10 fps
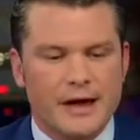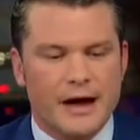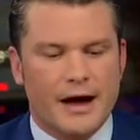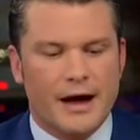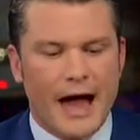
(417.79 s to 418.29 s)

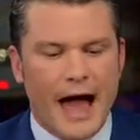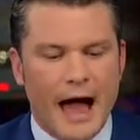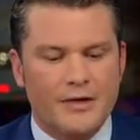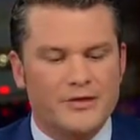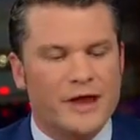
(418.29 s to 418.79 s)

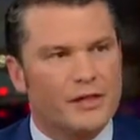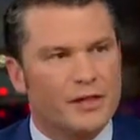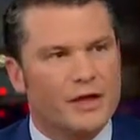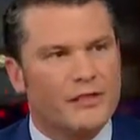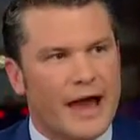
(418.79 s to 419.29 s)
how do you not
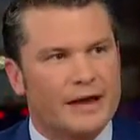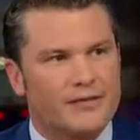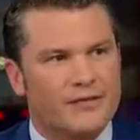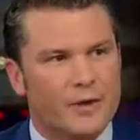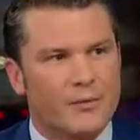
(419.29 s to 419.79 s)
look at that and
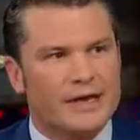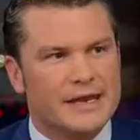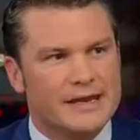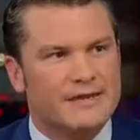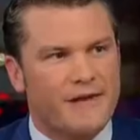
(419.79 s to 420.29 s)
say, we
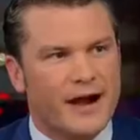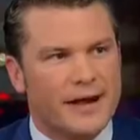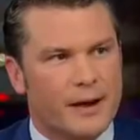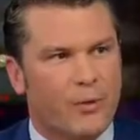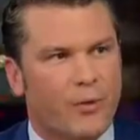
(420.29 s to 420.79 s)
need to
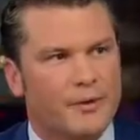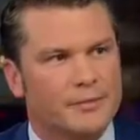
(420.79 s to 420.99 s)
find out more?